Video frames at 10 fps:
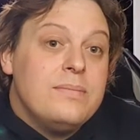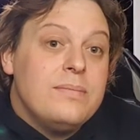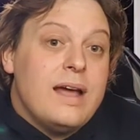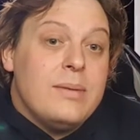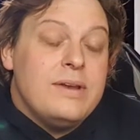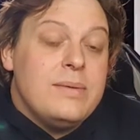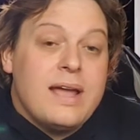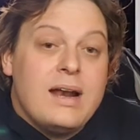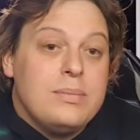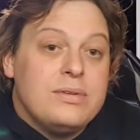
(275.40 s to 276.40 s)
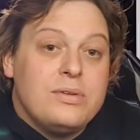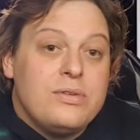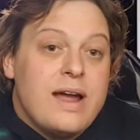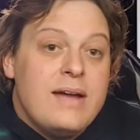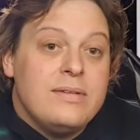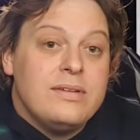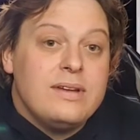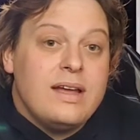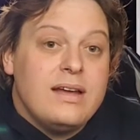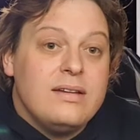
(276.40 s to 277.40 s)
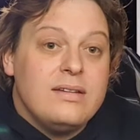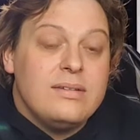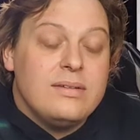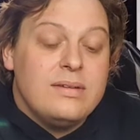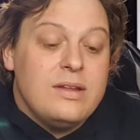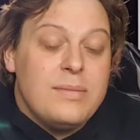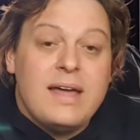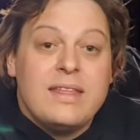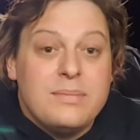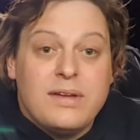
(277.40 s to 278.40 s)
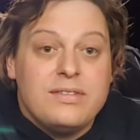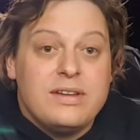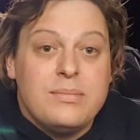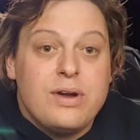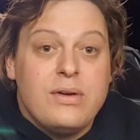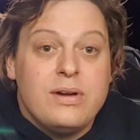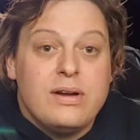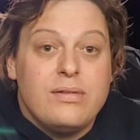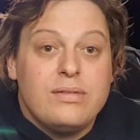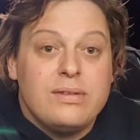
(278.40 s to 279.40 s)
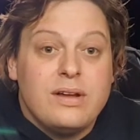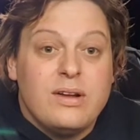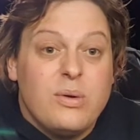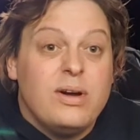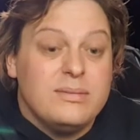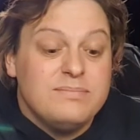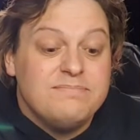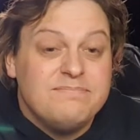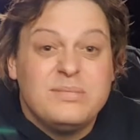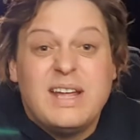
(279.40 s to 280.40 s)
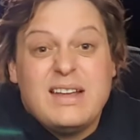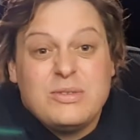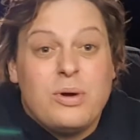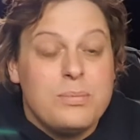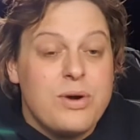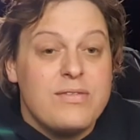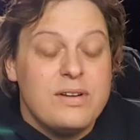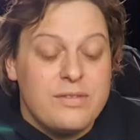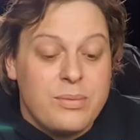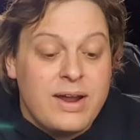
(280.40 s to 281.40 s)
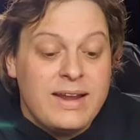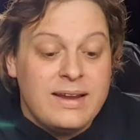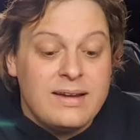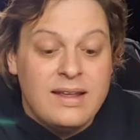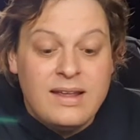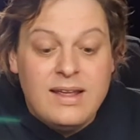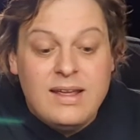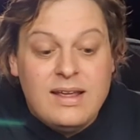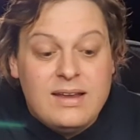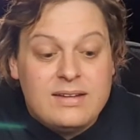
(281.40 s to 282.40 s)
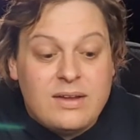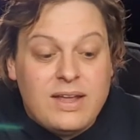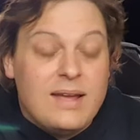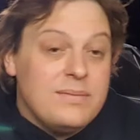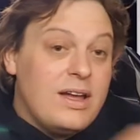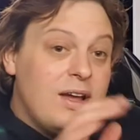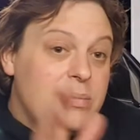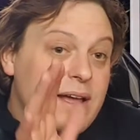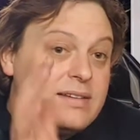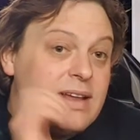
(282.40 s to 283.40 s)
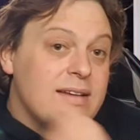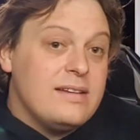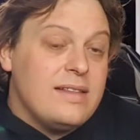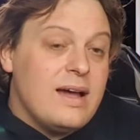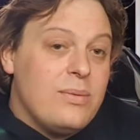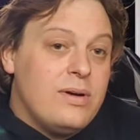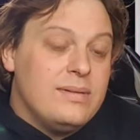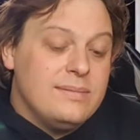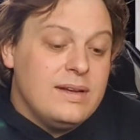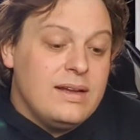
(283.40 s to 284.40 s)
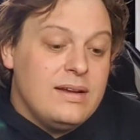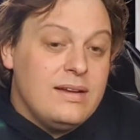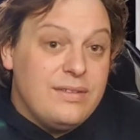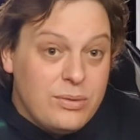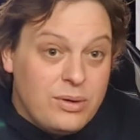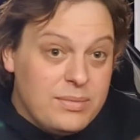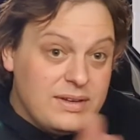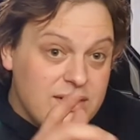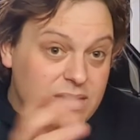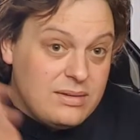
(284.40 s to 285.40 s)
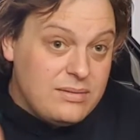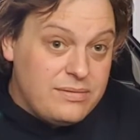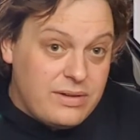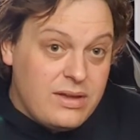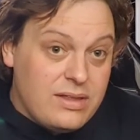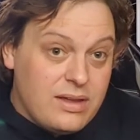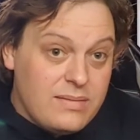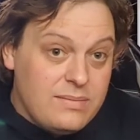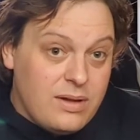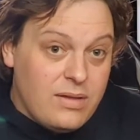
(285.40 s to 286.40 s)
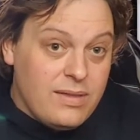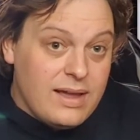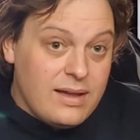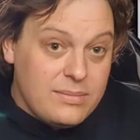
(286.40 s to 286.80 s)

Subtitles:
aluminium calipers all round, and the amount of them that I've seen broken off are quite, yeah, it's quite prevalent for braking. So yeah, I hope that's answered that one, and if you want me to further on that